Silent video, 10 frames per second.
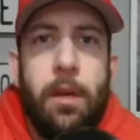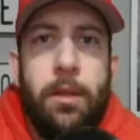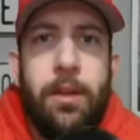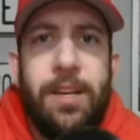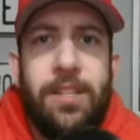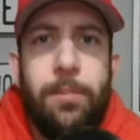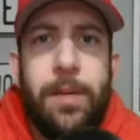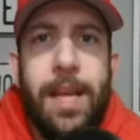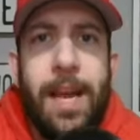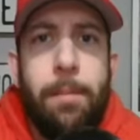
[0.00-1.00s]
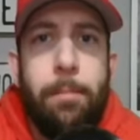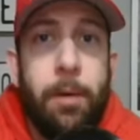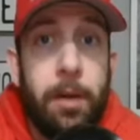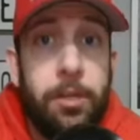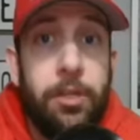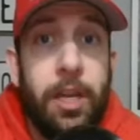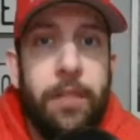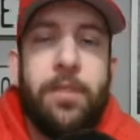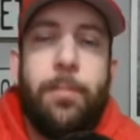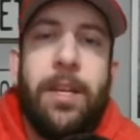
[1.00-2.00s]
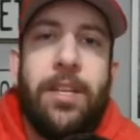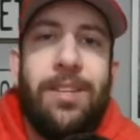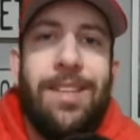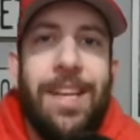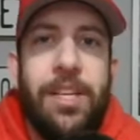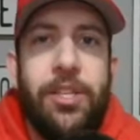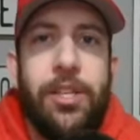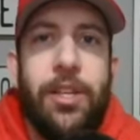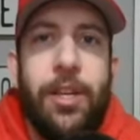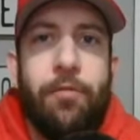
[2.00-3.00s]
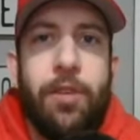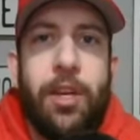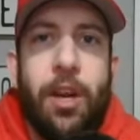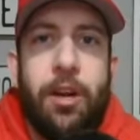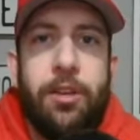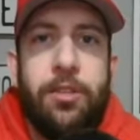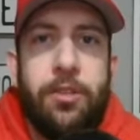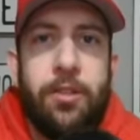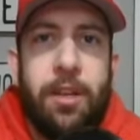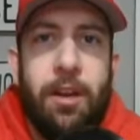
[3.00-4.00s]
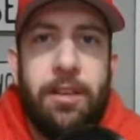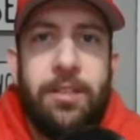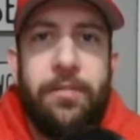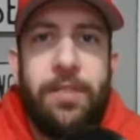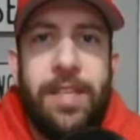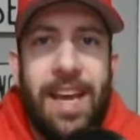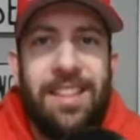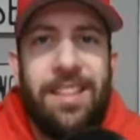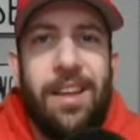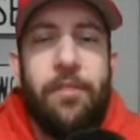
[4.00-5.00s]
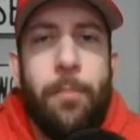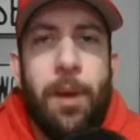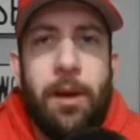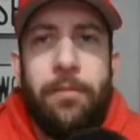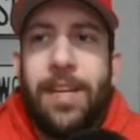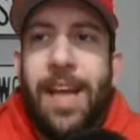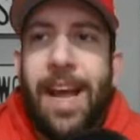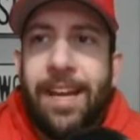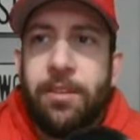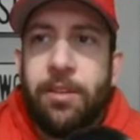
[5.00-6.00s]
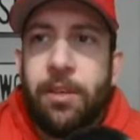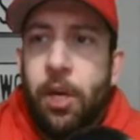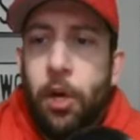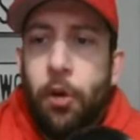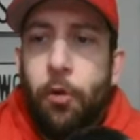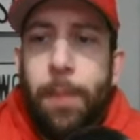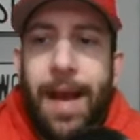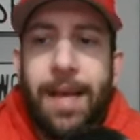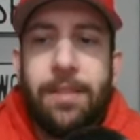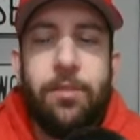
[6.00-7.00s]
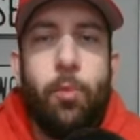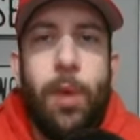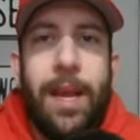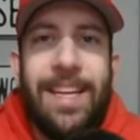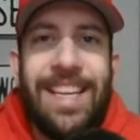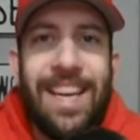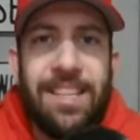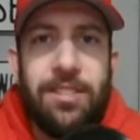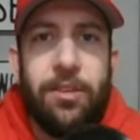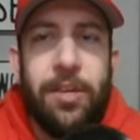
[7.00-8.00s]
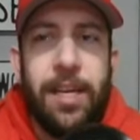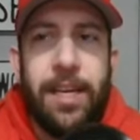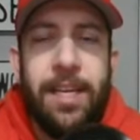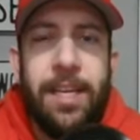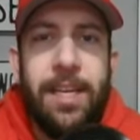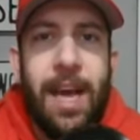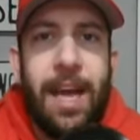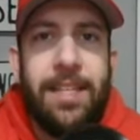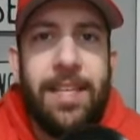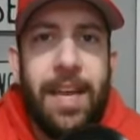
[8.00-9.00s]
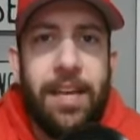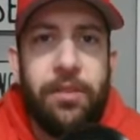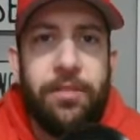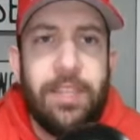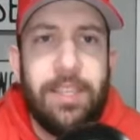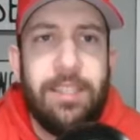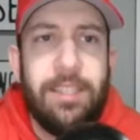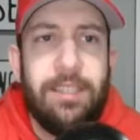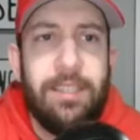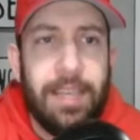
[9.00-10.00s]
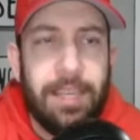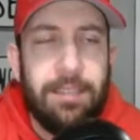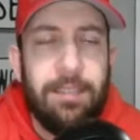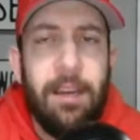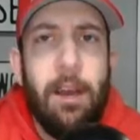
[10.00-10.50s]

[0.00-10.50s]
There has been a bunch of speculation in regards to the cause of death of Marvin Hagler, who passed away yesterday at the age of 66.